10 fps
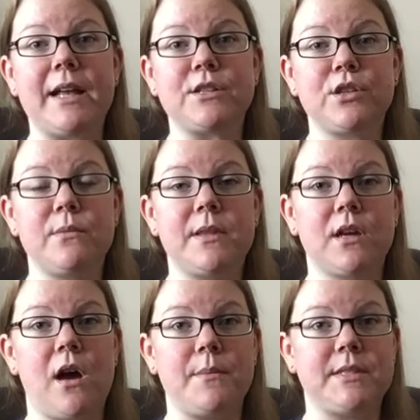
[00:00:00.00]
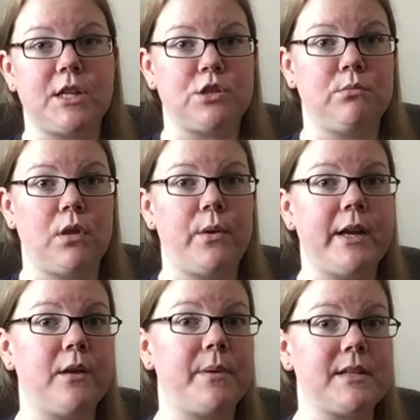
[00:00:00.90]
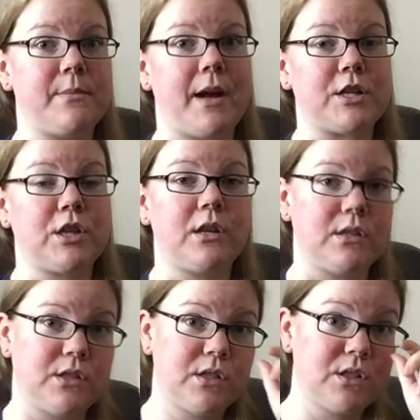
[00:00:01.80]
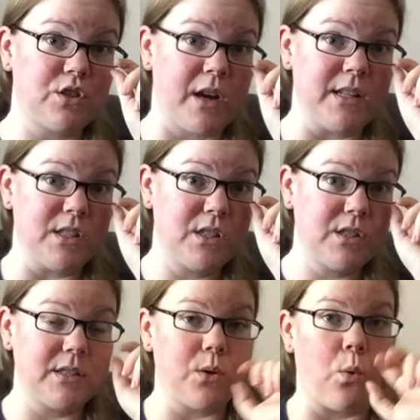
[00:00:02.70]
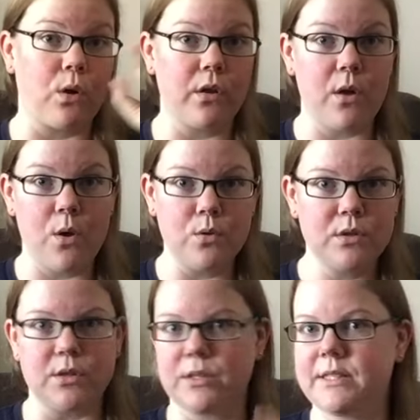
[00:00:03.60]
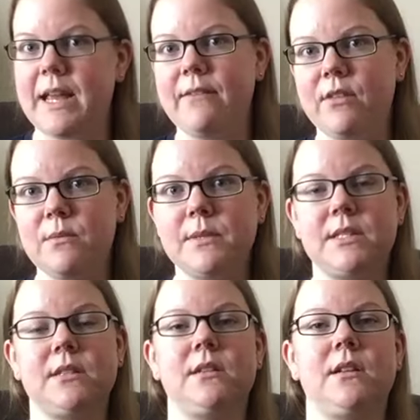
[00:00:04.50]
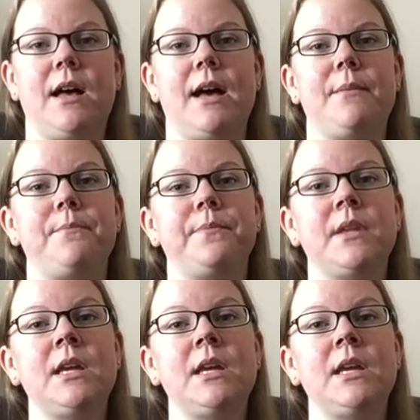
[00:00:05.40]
answer them in the comment section below here because I'm actually going to try and store those or save them until um,